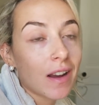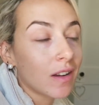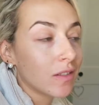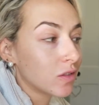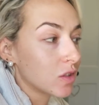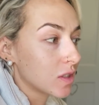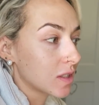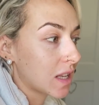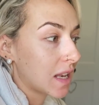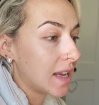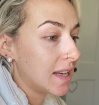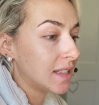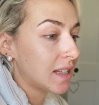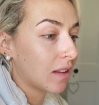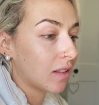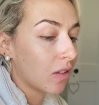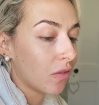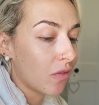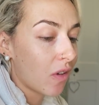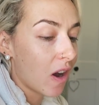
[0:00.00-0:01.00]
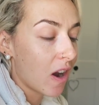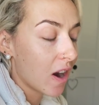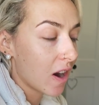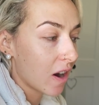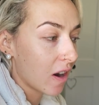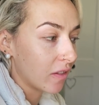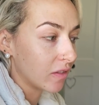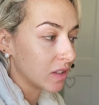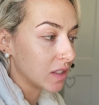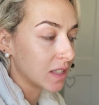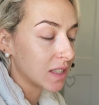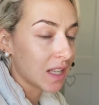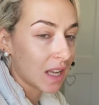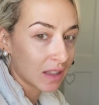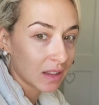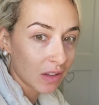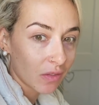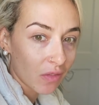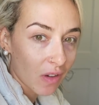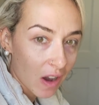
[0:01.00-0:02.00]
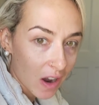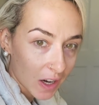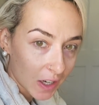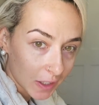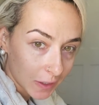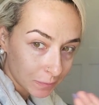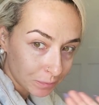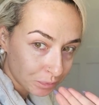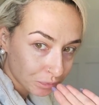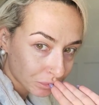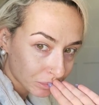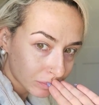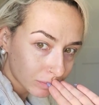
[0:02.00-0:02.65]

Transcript: I've just cleaned out the fire, I've just set the fire.